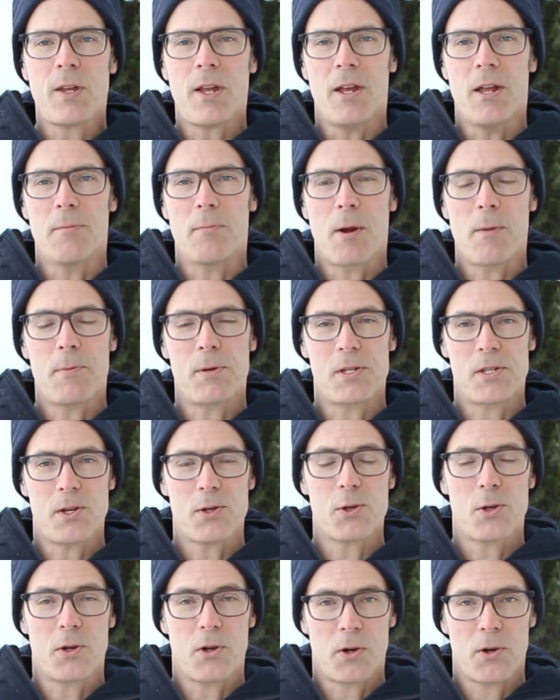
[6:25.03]
And my
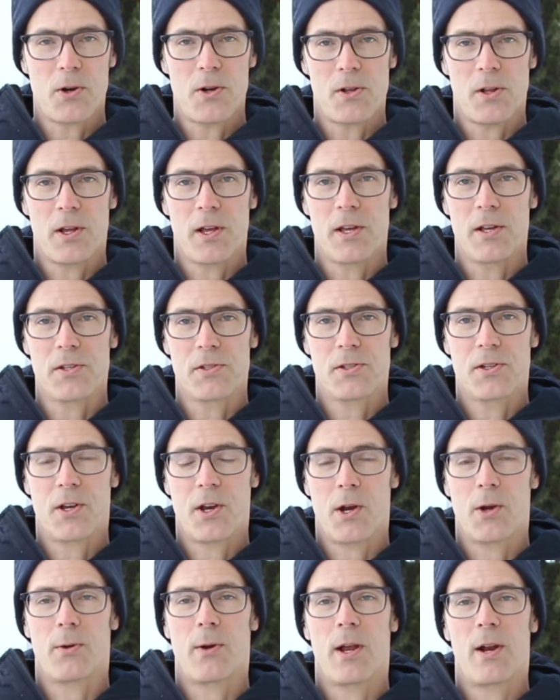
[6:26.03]
position currently is
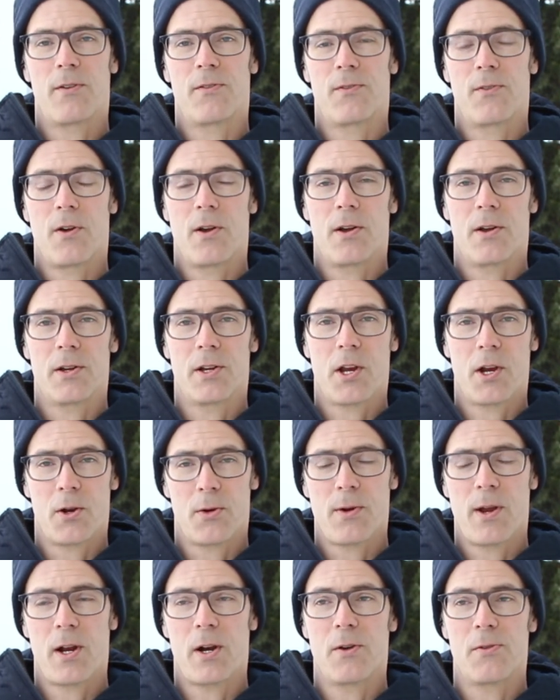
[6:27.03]
curator
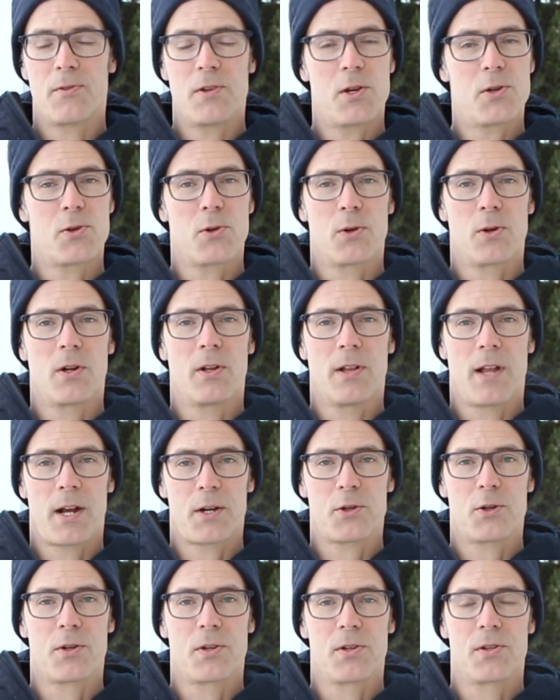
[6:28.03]
of digital
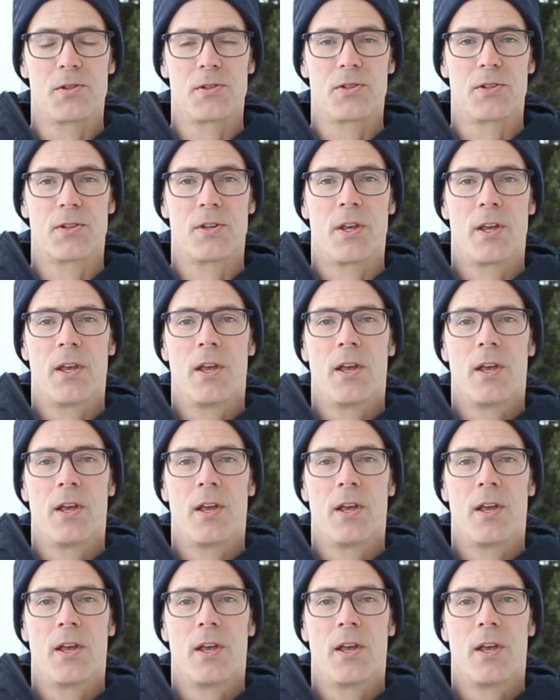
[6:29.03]
collections